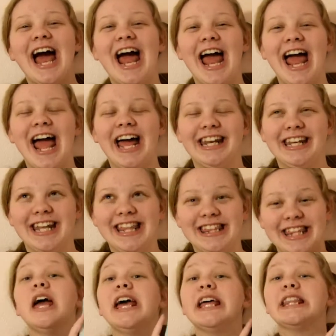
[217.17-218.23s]
and
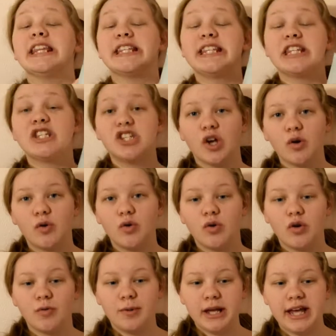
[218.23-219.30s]
this is so
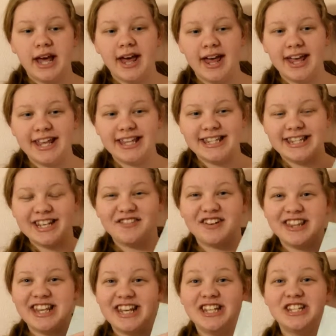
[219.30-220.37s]
cool because
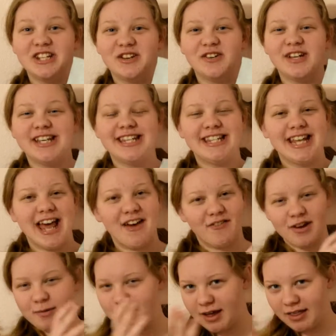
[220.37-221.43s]
what they do is
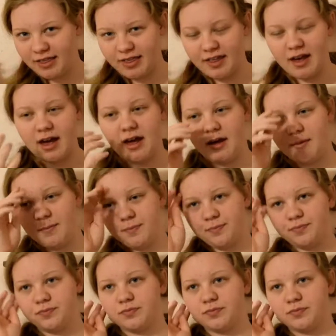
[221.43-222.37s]
every month, um,